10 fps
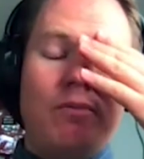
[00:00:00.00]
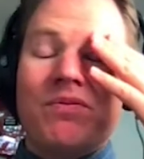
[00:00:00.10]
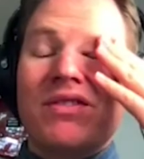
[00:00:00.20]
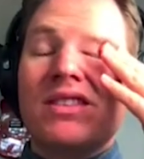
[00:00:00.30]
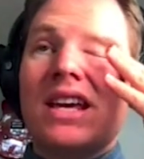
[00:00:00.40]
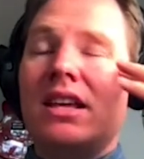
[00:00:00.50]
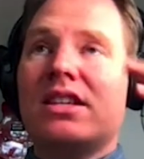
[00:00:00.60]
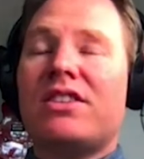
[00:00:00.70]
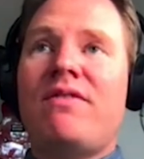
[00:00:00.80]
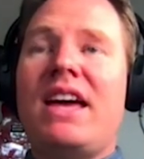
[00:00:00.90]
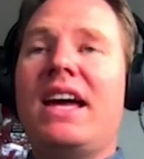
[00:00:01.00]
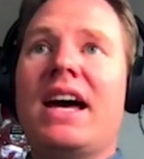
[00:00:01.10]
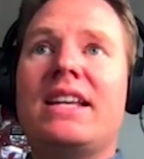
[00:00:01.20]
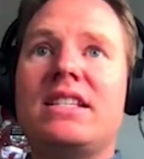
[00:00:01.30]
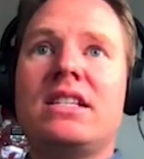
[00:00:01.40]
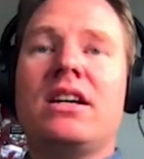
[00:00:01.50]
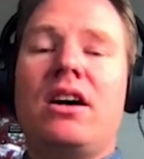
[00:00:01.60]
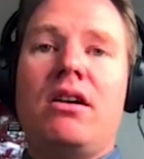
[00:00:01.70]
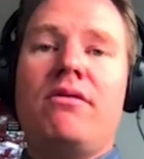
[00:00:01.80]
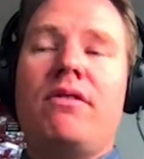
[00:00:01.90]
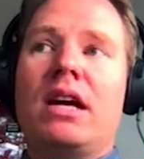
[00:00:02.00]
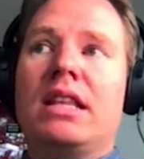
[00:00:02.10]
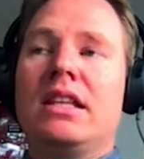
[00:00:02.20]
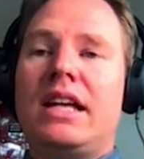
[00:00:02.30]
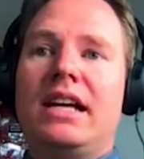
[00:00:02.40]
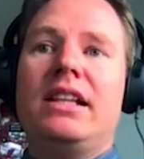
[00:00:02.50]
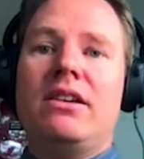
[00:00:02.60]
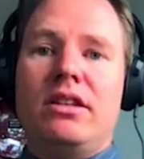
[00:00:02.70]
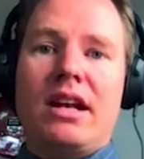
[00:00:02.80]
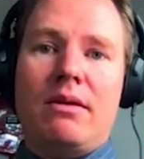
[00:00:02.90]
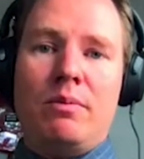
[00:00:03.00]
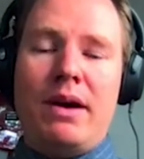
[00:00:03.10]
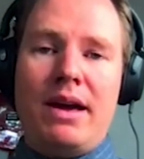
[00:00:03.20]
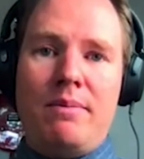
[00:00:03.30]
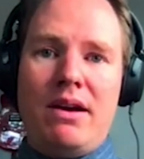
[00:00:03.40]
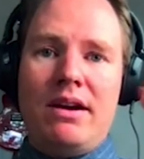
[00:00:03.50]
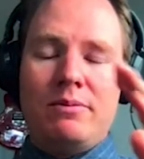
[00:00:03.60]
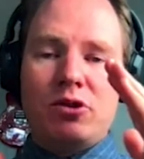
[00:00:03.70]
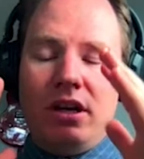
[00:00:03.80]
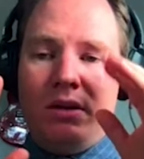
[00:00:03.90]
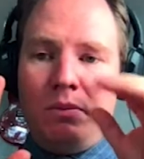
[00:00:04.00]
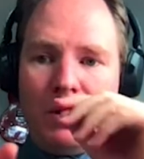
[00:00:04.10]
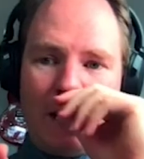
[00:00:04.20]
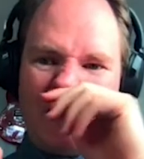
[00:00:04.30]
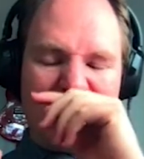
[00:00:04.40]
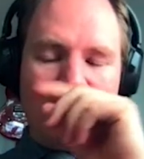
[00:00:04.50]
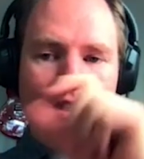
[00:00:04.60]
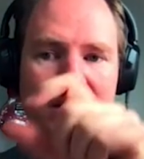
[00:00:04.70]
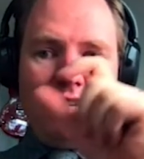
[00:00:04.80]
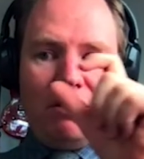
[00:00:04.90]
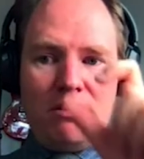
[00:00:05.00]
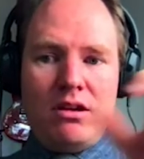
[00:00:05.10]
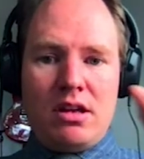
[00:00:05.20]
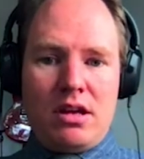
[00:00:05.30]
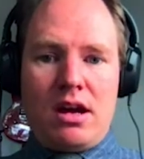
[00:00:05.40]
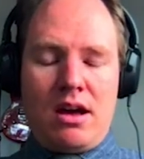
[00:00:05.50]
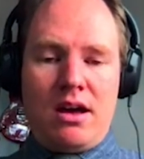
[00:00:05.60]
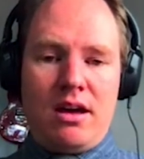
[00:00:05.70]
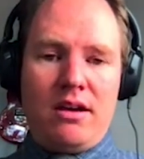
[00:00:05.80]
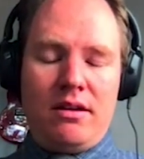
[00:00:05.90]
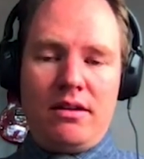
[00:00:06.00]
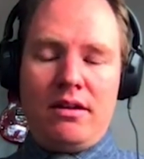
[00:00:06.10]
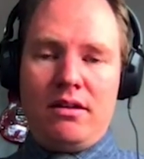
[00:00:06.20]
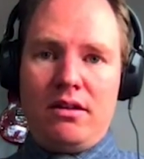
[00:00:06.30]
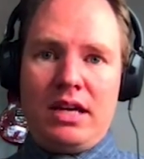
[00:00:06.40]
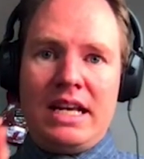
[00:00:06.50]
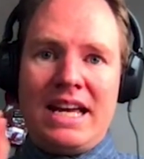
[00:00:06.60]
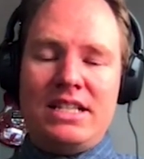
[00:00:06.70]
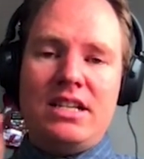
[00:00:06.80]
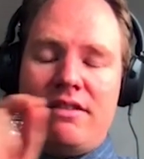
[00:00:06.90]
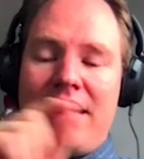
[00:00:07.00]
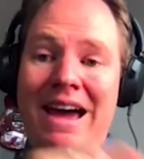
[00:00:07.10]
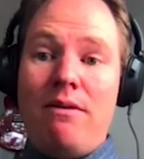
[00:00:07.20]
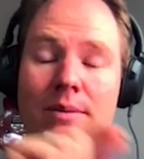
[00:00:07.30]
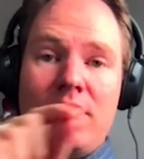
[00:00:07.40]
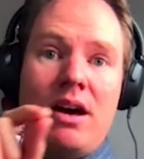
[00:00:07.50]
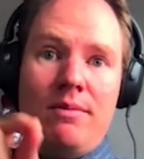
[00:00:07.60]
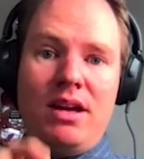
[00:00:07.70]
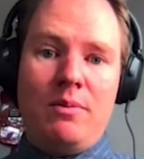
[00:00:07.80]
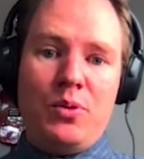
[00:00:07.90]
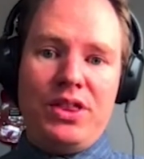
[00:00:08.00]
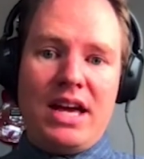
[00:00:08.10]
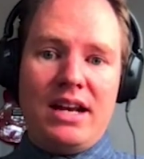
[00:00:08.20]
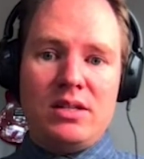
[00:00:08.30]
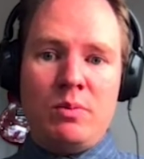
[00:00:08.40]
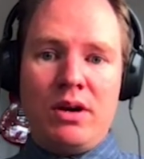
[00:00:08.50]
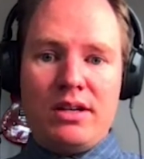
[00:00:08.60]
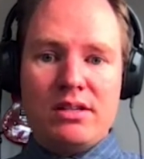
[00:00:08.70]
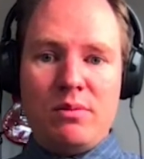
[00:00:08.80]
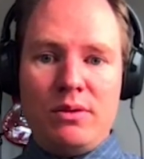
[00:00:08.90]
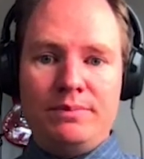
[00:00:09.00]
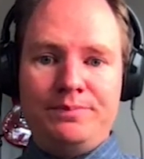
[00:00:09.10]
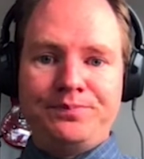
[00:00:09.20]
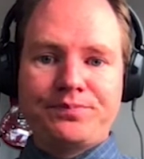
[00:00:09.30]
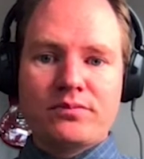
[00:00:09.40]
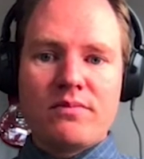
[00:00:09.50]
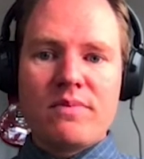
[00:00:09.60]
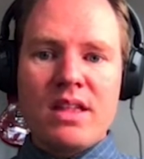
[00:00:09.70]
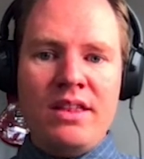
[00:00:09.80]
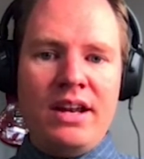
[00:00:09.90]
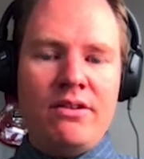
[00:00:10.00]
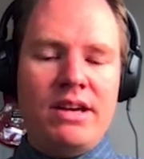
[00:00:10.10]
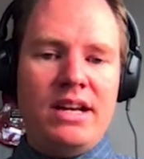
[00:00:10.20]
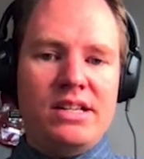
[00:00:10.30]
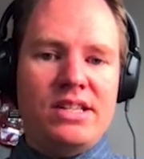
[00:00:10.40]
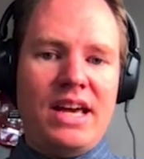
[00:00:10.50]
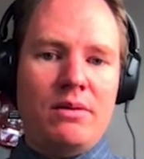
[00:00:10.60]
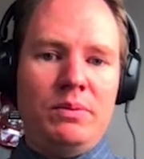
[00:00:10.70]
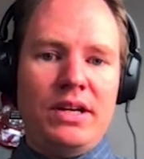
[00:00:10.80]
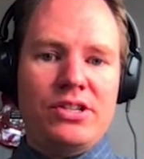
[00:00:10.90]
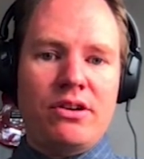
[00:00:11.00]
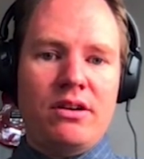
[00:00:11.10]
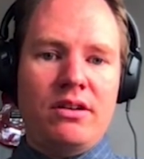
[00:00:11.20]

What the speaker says: taking this vague idea of the likelihood that I would buy a pair, and I'm trying to put as clear an idea of how I'm coming up with that as possible. I created a scatter plot chart,